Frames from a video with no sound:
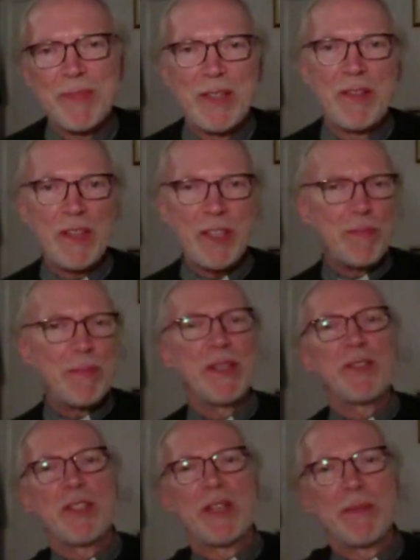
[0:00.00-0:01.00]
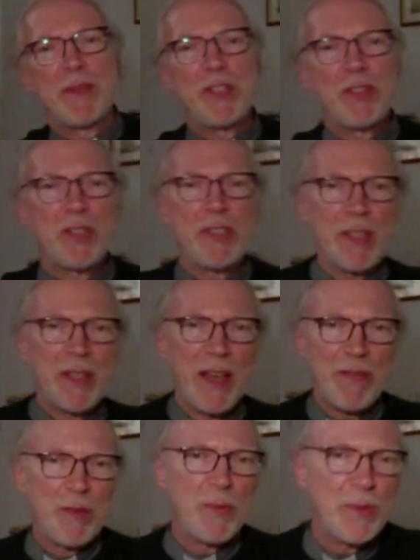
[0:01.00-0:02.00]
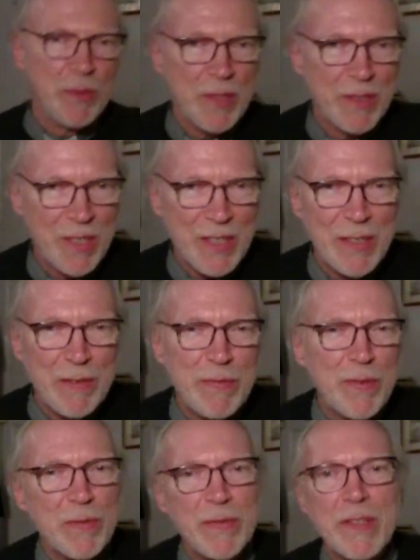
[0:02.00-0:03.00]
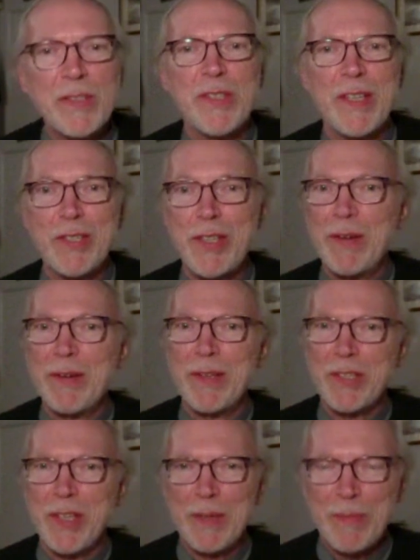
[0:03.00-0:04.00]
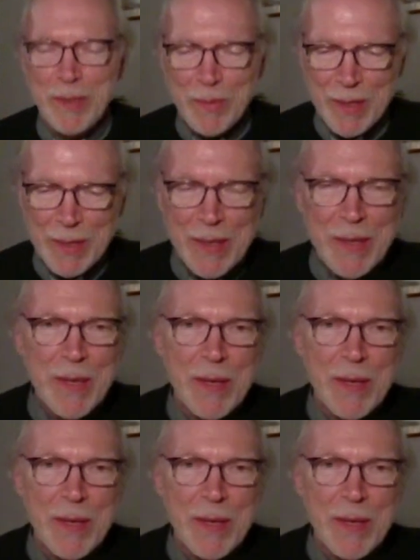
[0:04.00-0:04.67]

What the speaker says: And at this meal time, it's interesting that everyone kind of fulfills their stereotype in a way,